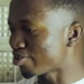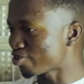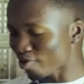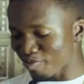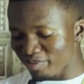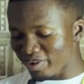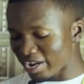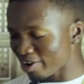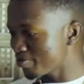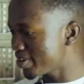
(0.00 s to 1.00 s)
And so, obi
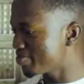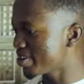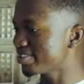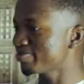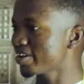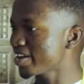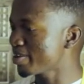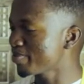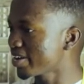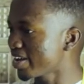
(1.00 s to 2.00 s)
the machine bana
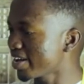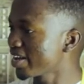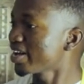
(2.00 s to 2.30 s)
yemana.